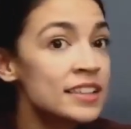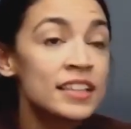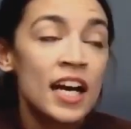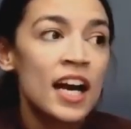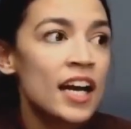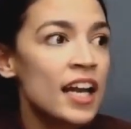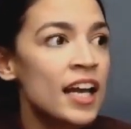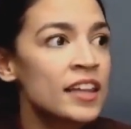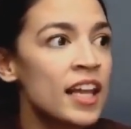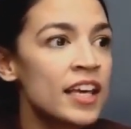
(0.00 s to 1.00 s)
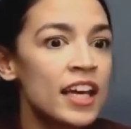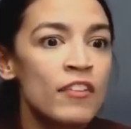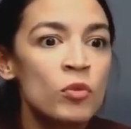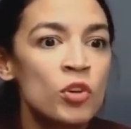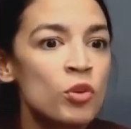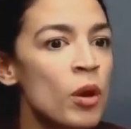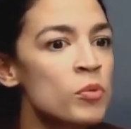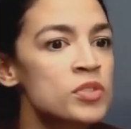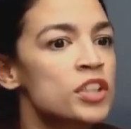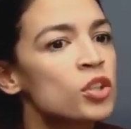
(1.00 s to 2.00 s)
I yeah. did not. And like everyone
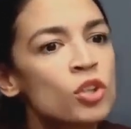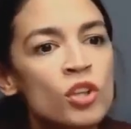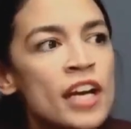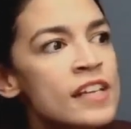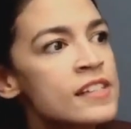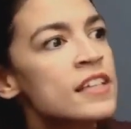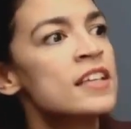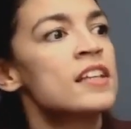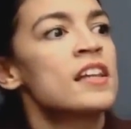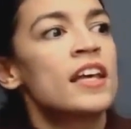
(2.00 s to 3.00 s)
around me was like, you're crazy.